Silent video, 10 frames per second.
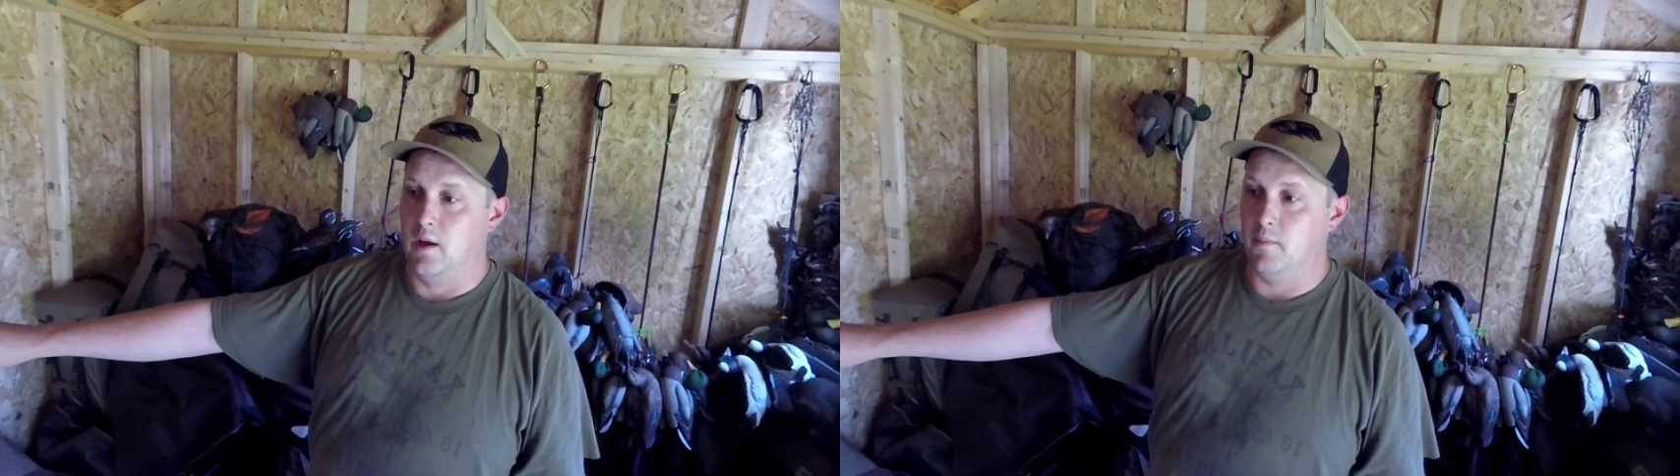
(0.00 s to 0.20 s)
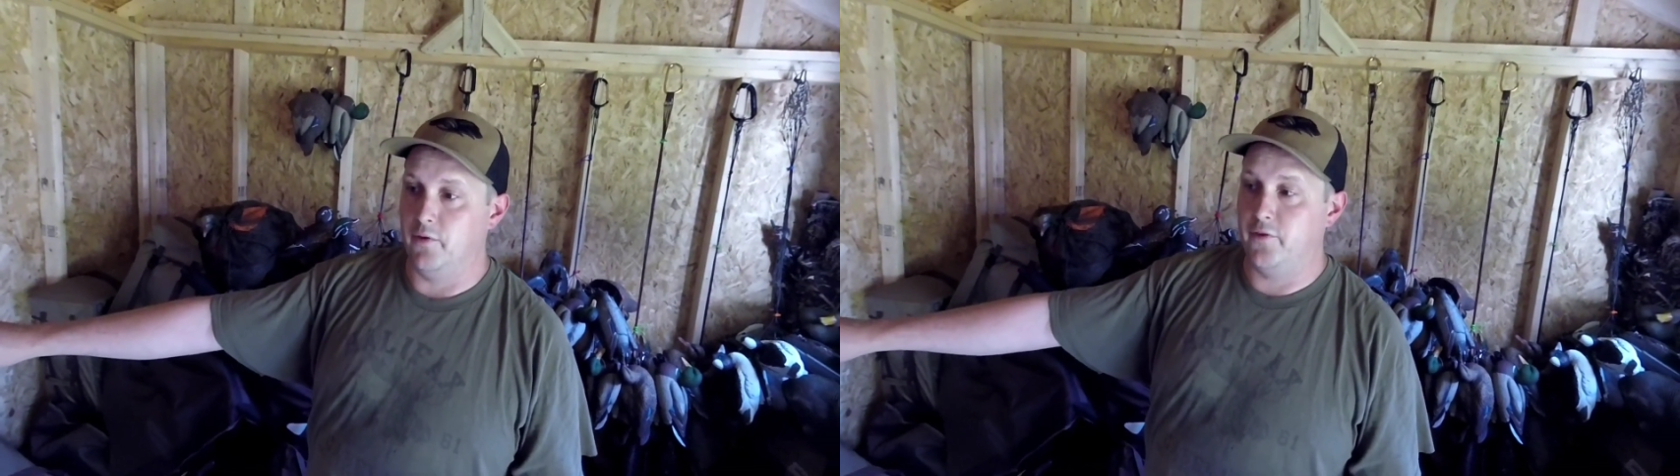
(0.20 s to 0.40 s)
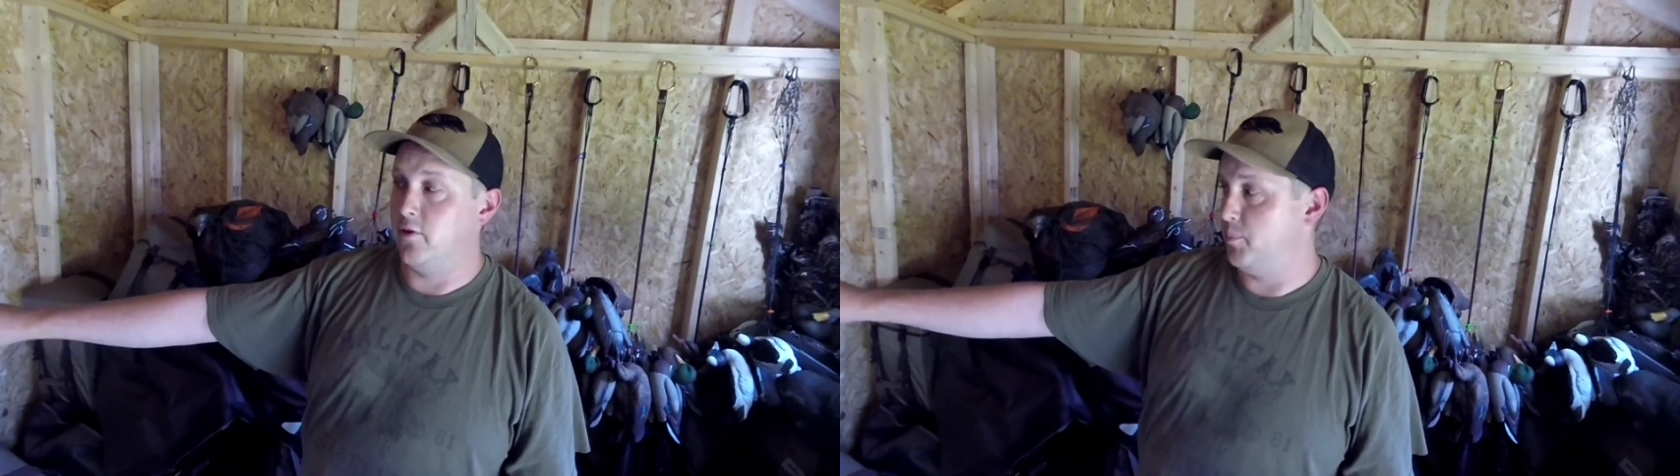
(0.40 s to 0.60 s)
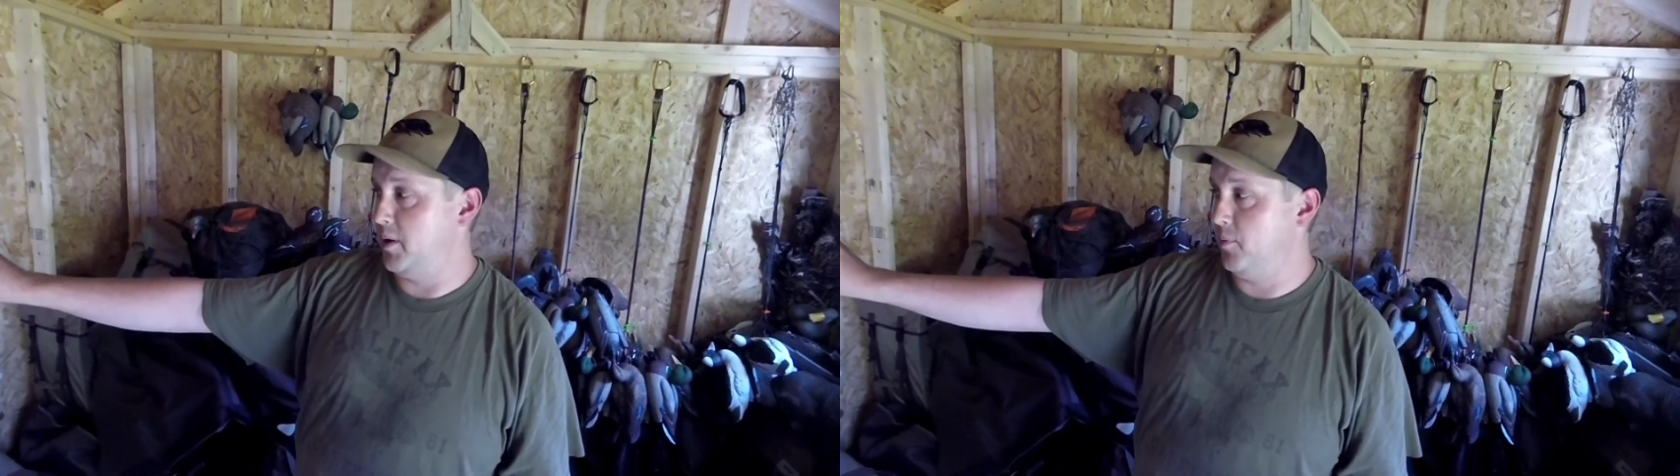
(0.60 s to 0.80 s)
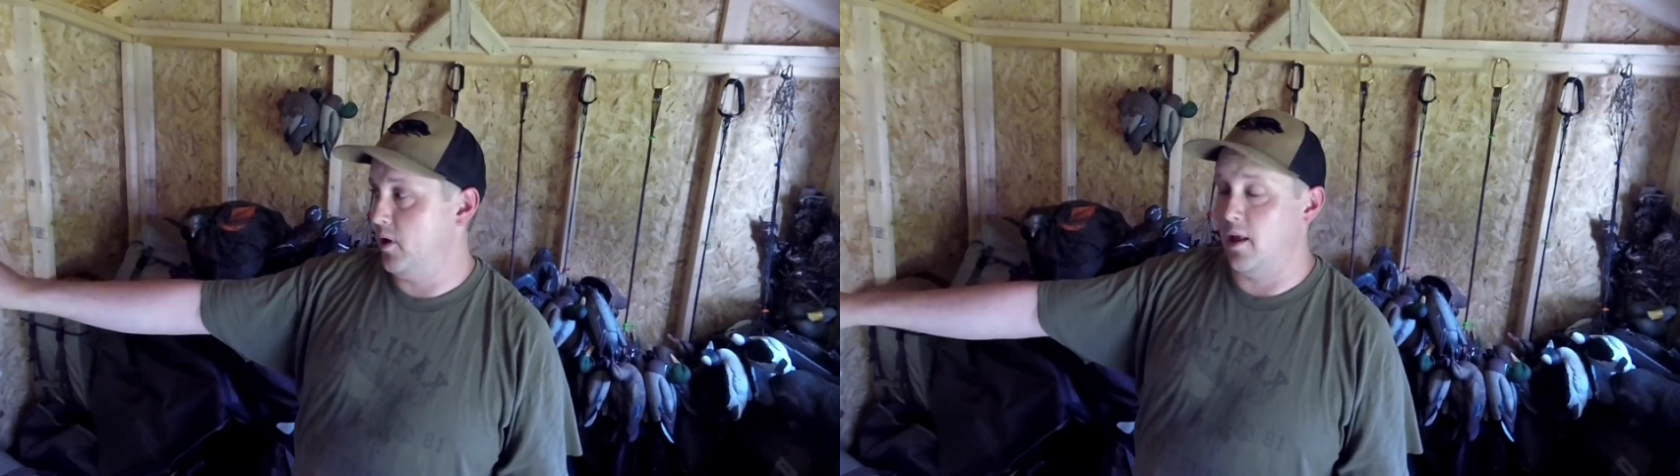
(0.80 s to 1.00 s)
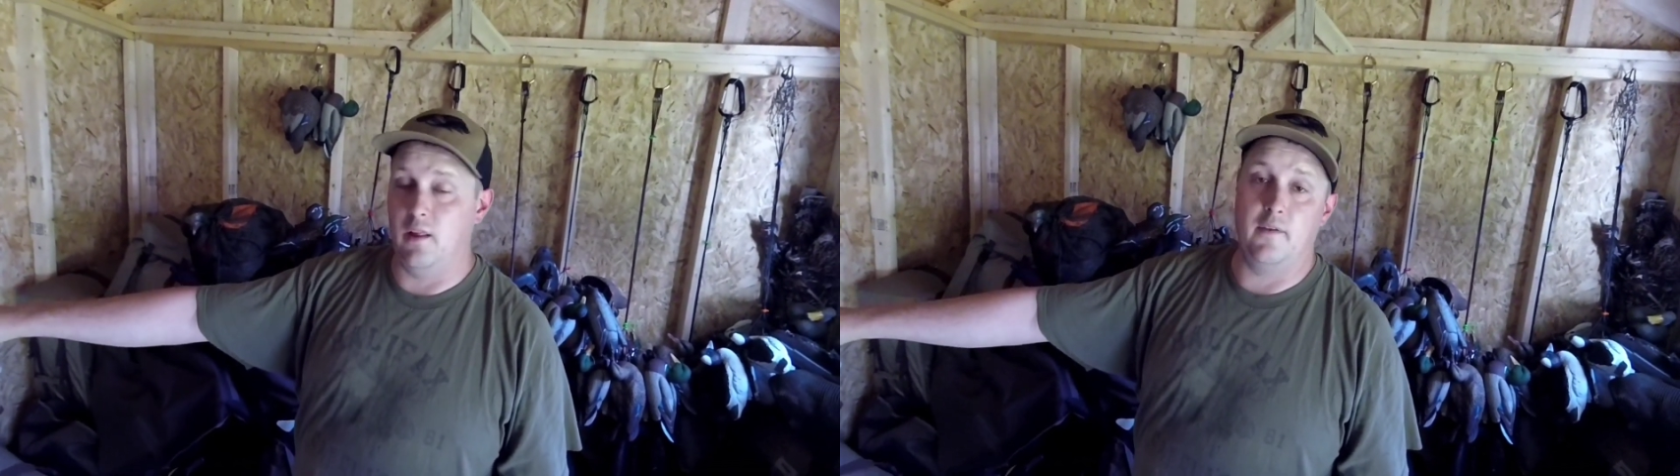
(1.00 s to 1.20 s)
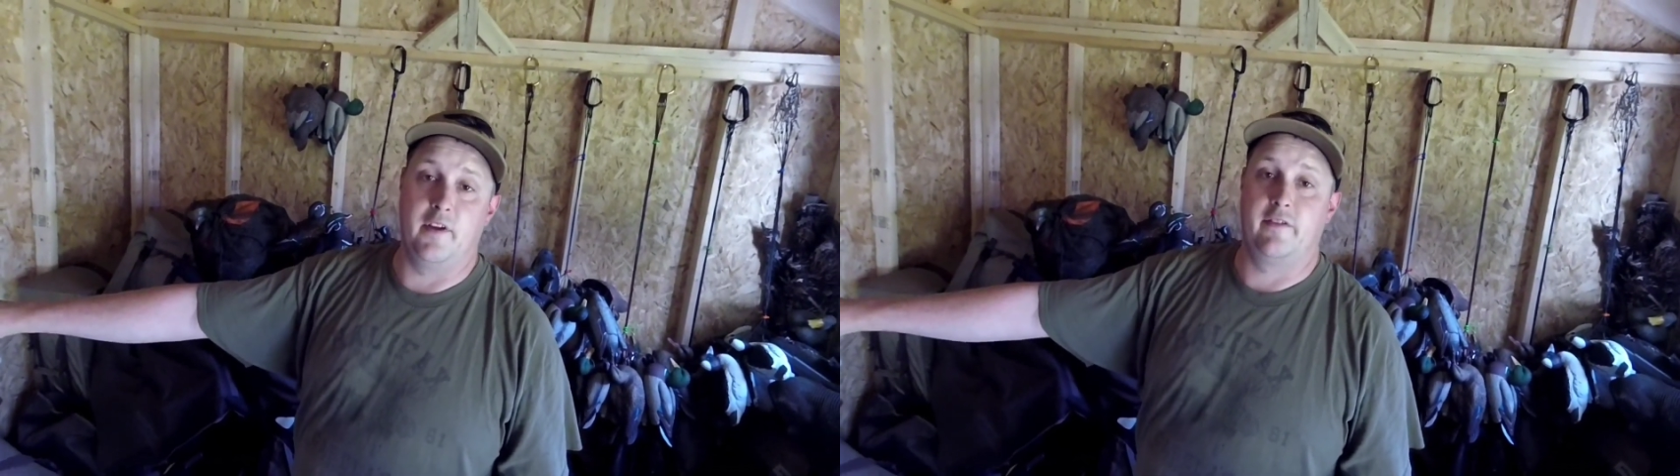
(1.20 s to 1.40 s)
multitude of people, I love